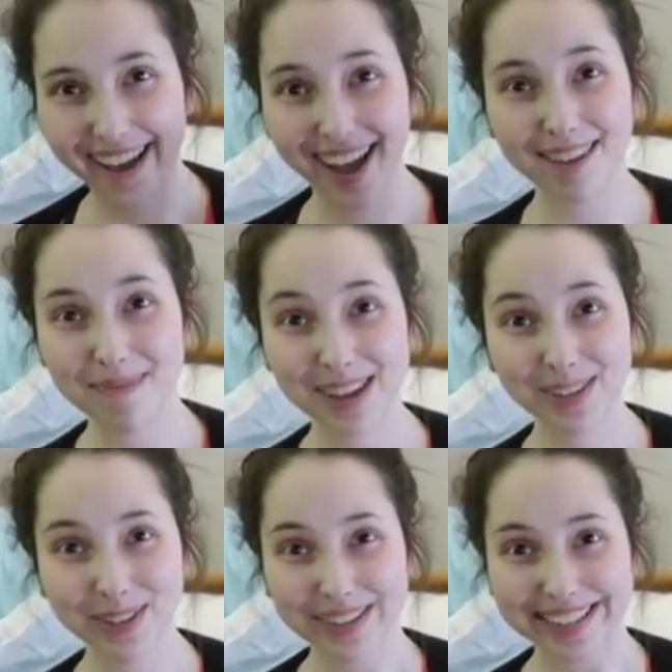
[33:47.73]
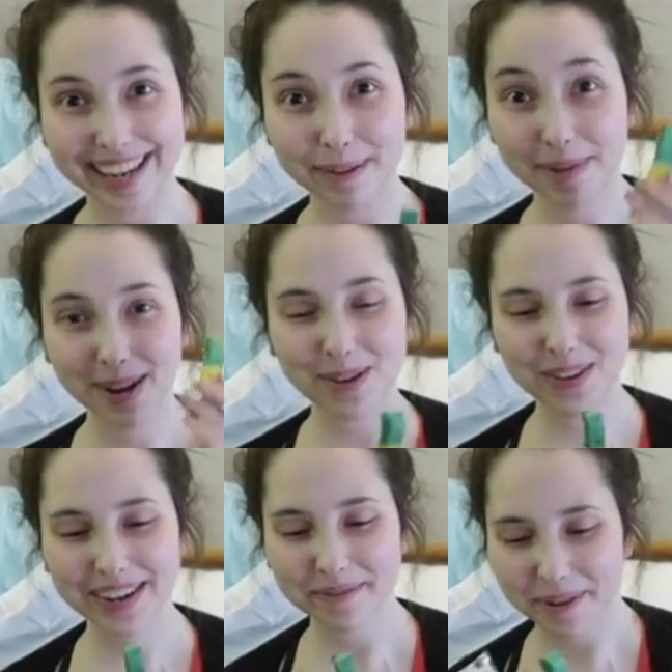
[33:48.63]
still. A like, measuring tape, a
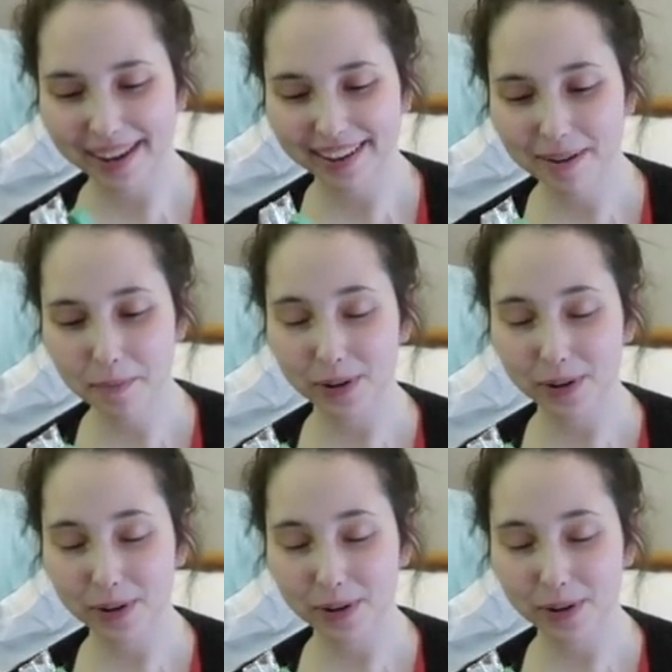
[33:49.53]
green one,